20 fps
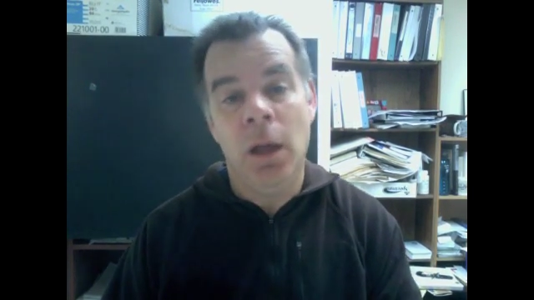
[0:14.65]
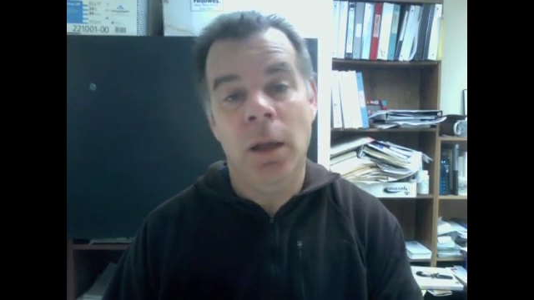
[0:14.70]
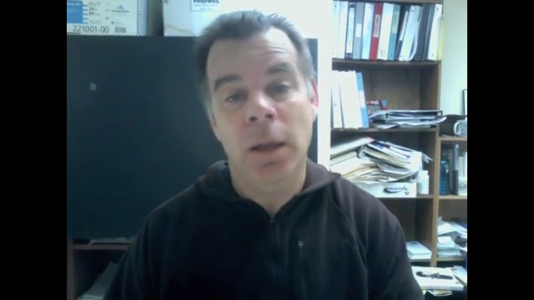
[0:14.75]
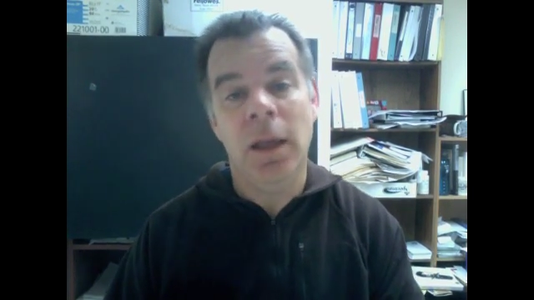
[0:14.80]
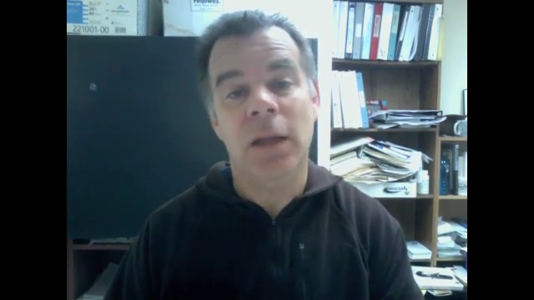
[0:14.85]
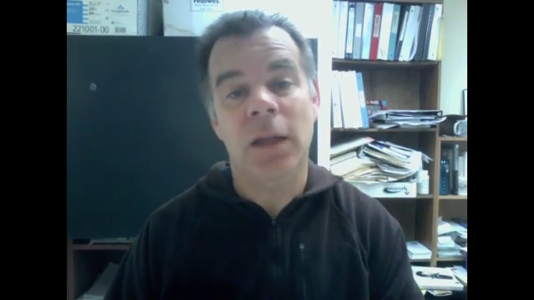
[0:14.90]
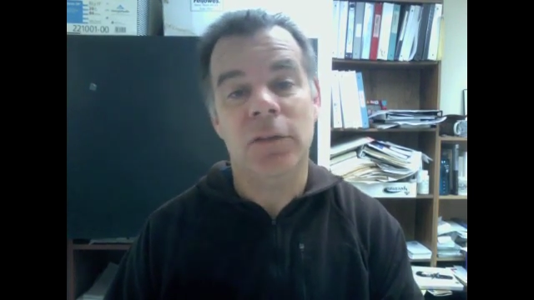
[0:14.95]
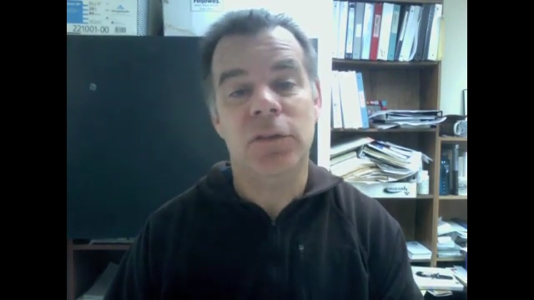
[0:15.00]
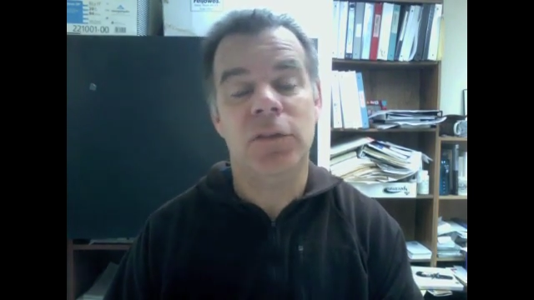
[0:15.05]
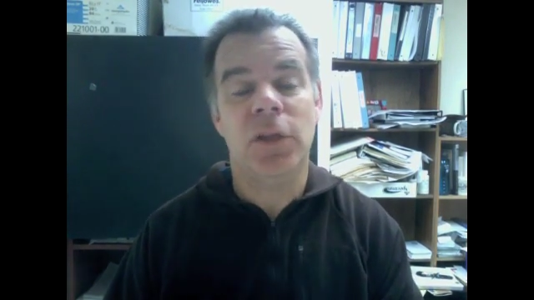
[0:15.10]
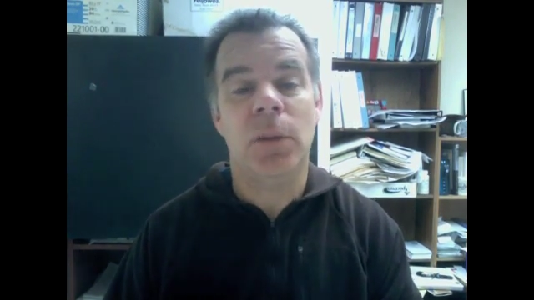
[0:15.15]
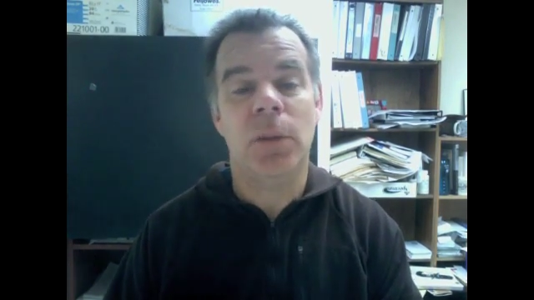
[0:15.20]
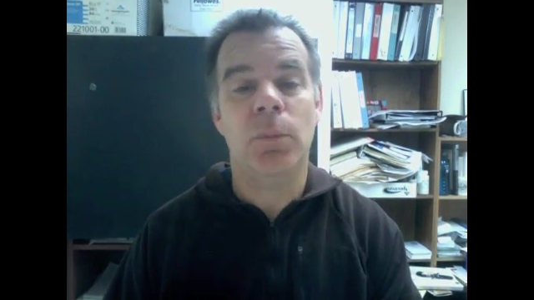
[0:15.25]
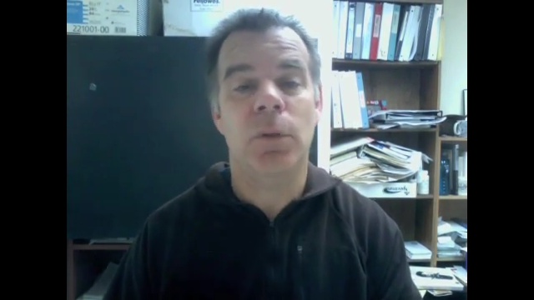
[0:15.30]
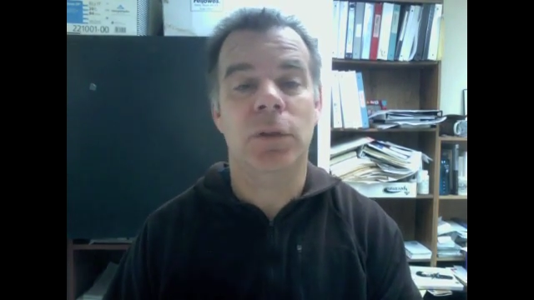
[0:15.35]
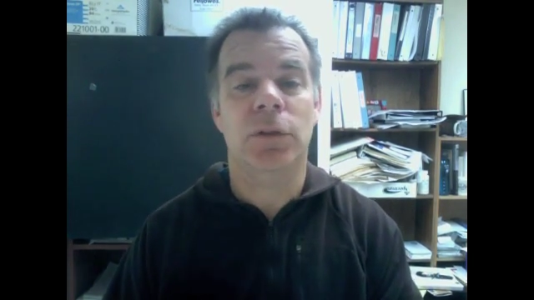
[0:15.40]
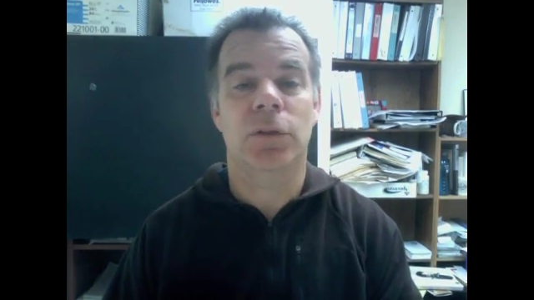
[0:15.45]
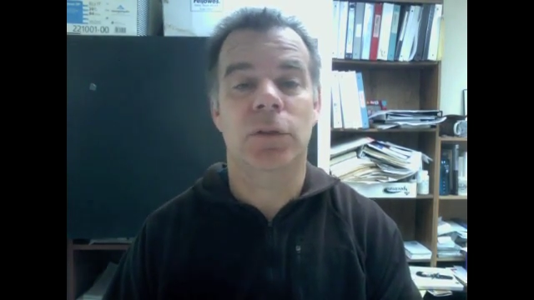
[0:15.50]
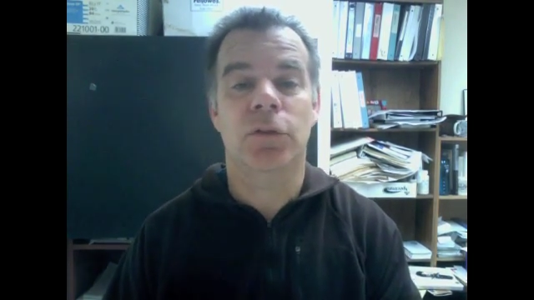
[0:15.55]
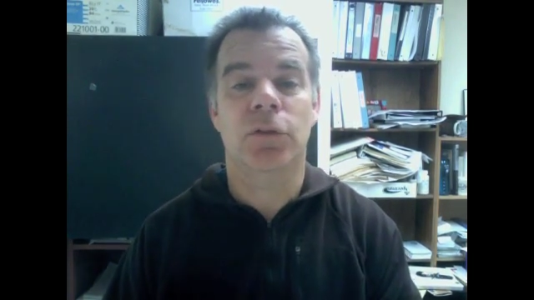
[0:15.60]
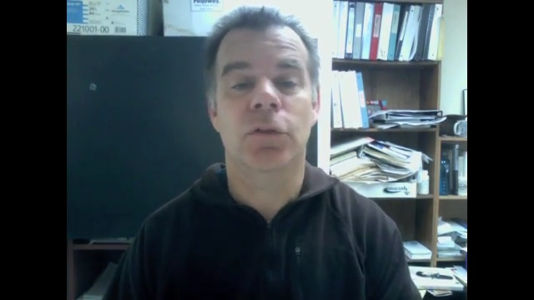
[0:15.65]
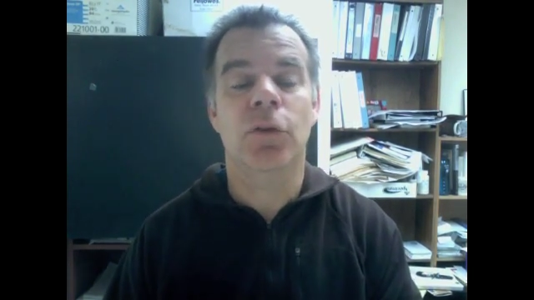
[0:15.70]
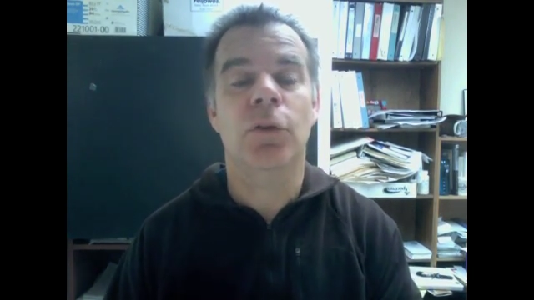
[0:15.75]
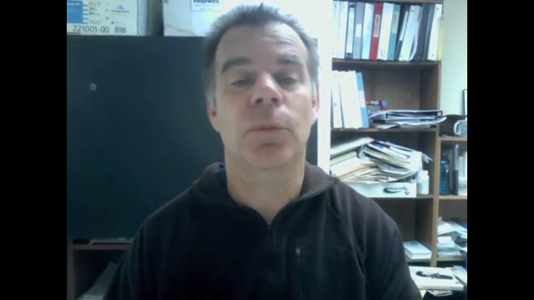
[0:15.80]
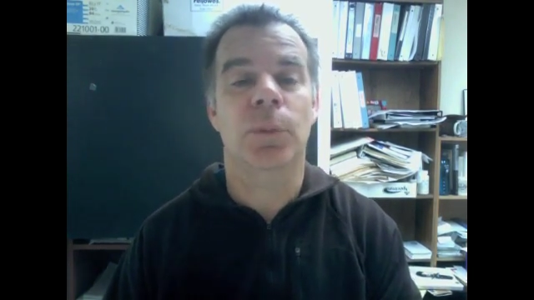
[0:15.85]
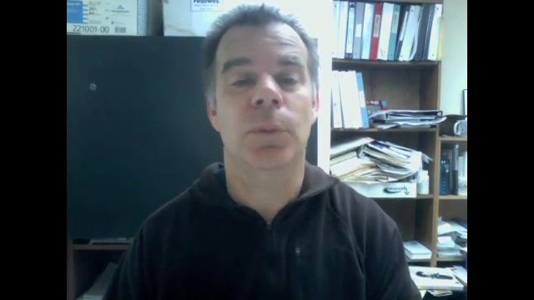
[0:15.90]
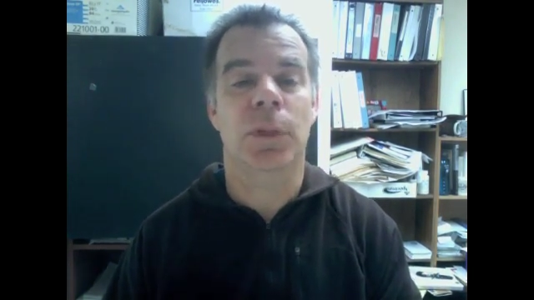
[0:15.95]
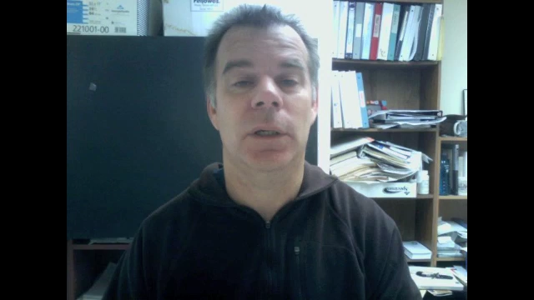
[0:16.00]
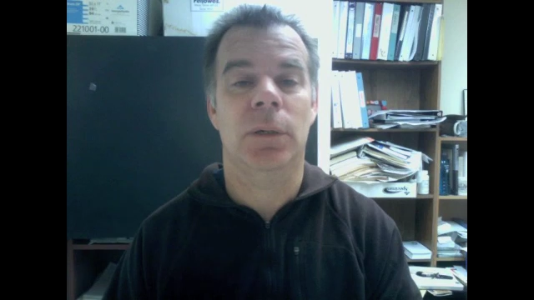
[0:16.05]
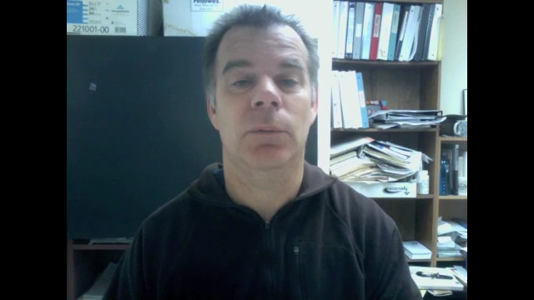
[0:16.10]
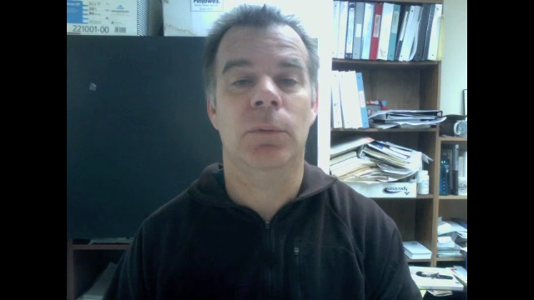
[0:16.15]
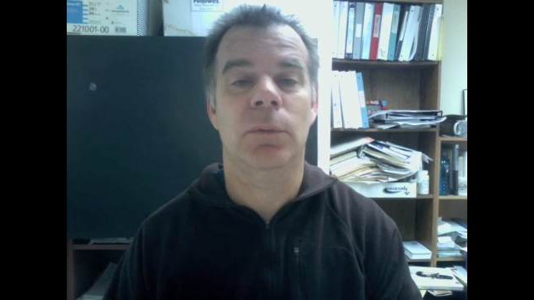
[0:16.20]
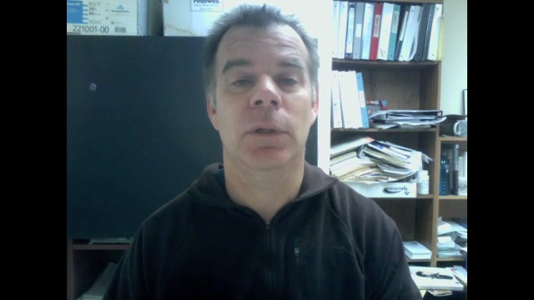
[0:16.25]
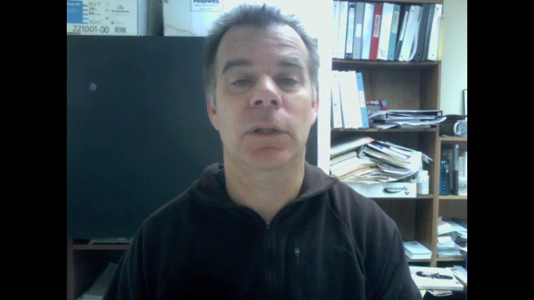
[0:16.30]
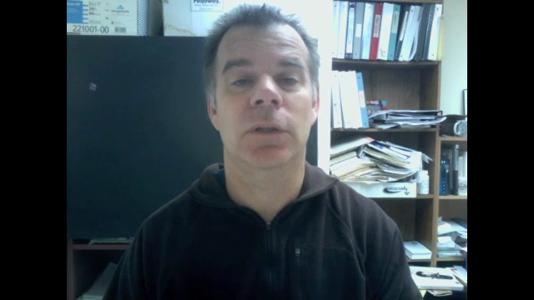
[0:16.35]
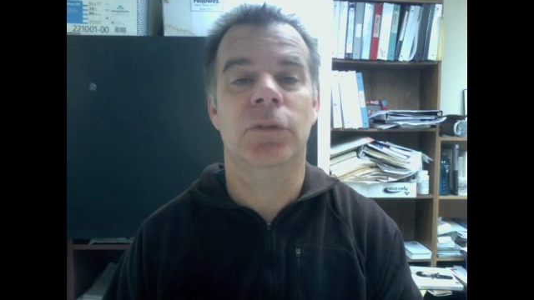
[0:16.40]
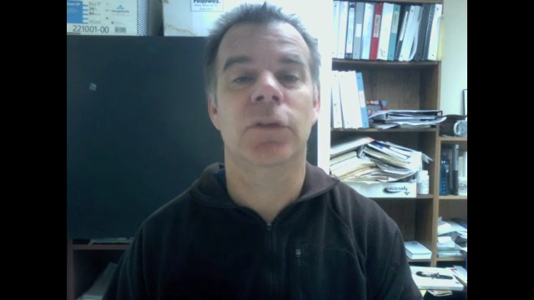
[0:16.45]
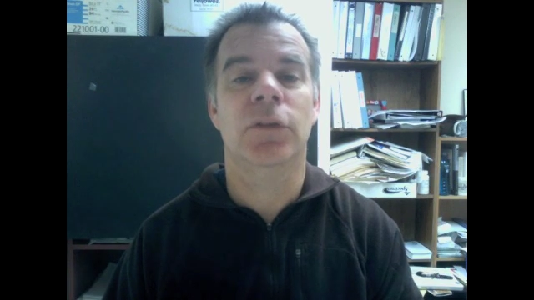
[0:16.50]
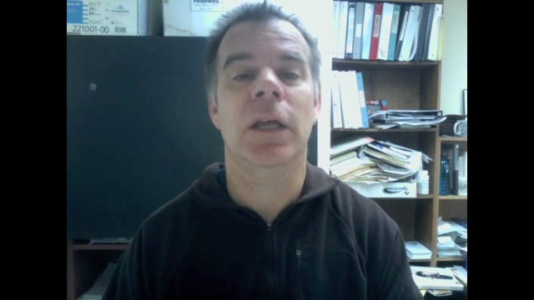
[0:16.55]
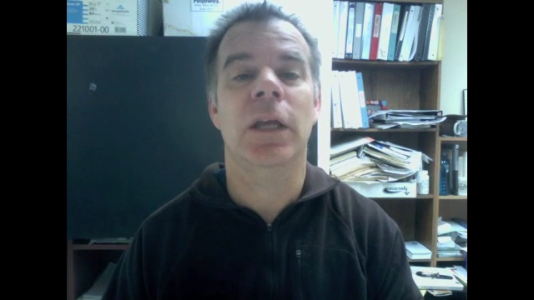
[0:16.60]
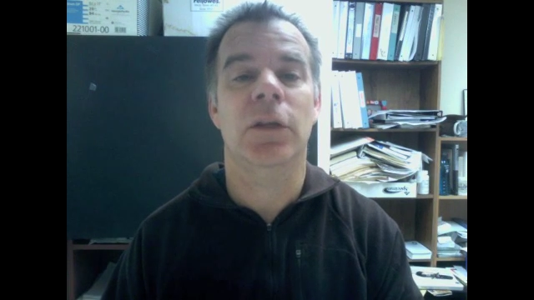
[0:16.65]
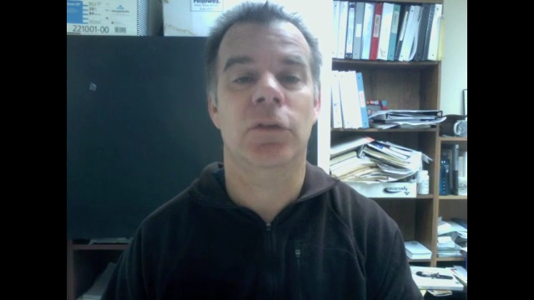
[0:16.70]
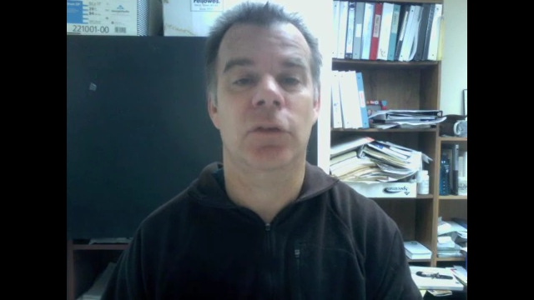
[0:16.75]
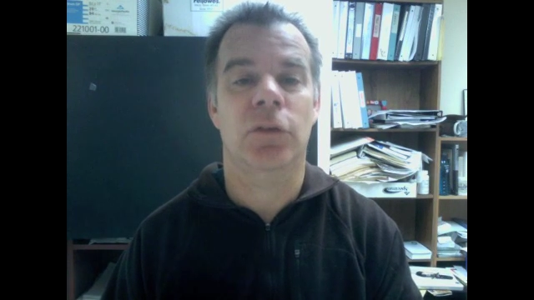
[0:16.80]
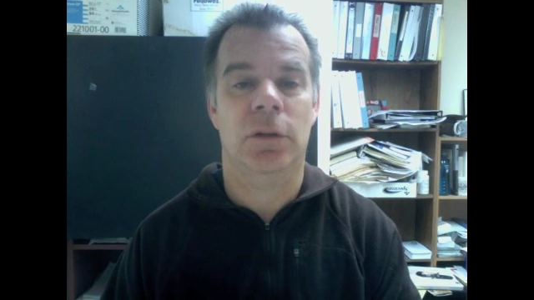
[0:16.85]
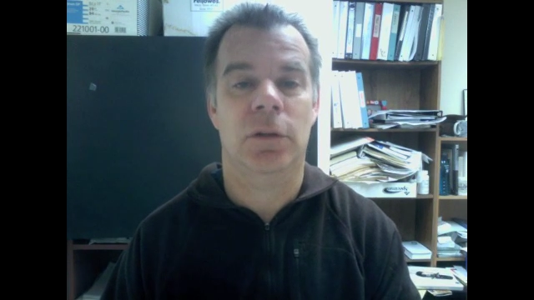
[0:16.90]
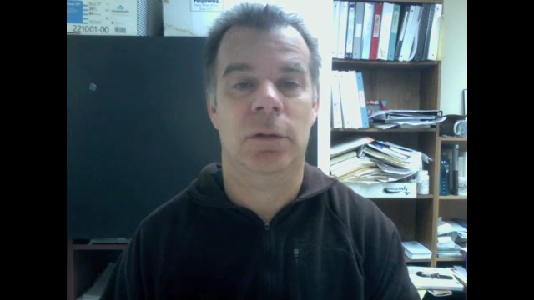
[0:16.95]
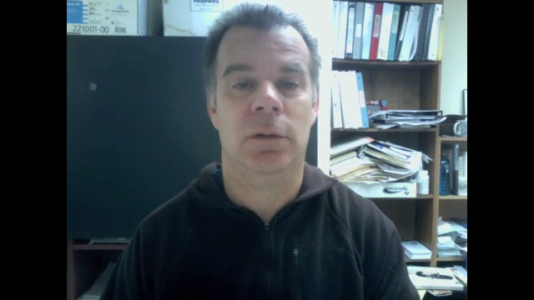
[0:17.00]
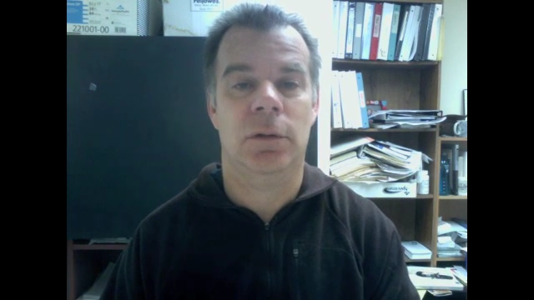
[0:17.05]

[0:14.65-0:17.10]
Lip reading: yet somewhat disturbing realization.